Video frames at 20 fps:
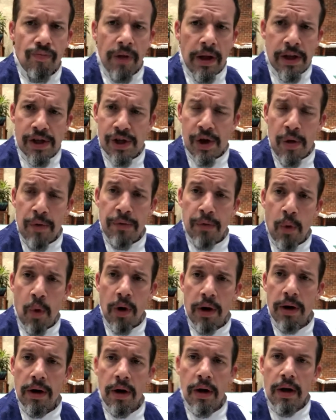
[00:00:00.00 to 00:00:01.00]
And so
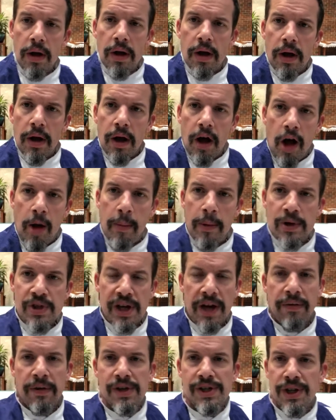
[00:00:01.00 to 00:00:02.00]
for almost
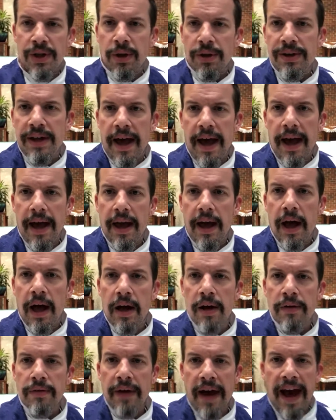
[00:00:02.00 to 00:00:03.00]
every single day
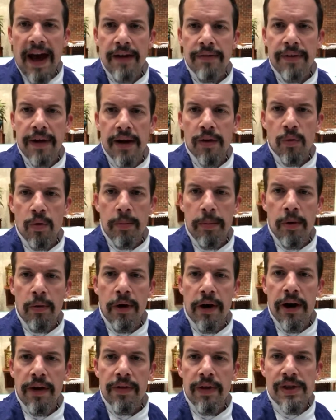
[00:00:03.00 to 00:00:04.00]
of Advent, we'll be
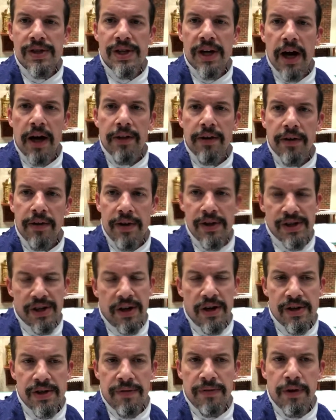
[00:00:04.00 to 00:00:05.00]
wearing this color.
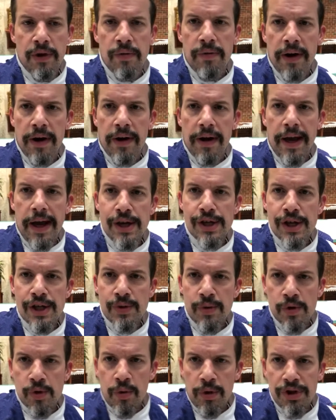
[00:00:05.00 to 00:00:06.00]
There's a few variations
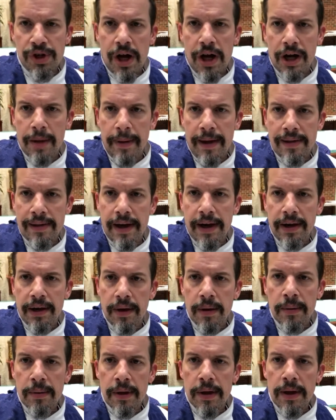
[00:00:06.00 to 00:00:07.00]
which we'll talk about
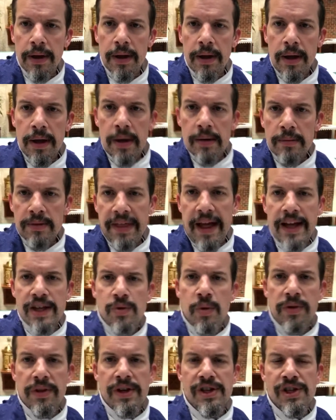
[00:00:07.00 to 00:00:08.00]
later. But that's
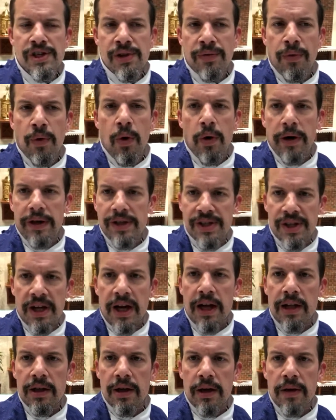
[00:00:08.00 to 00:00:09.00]
what this is for. It's the
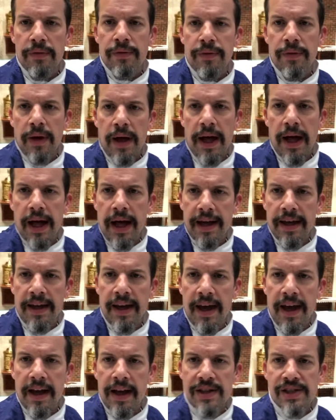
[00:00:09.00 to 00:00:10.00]
color of a
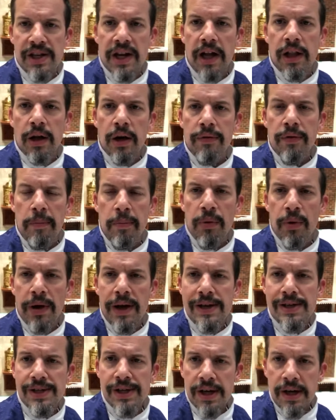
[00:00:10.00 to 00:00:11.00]
king. It's the color of a
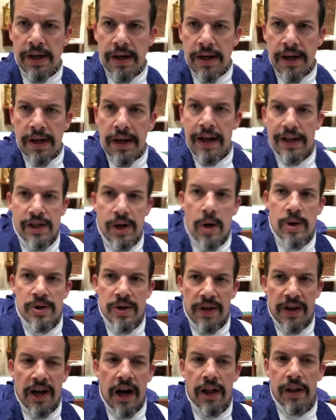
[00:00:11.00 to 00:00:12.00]
priest. It's also
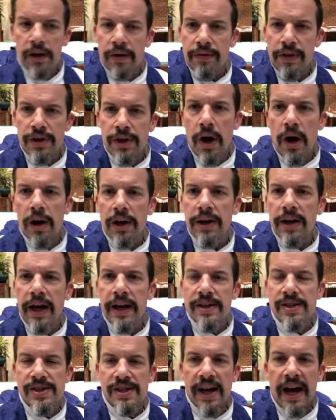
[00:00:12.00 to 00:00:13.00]
the color of the dark
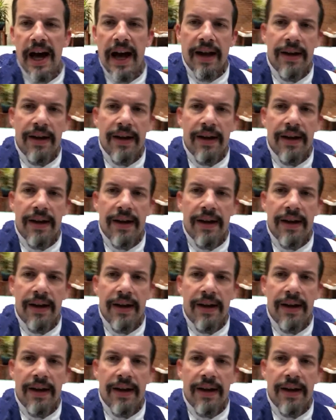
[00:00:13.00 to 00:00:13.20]
night sky.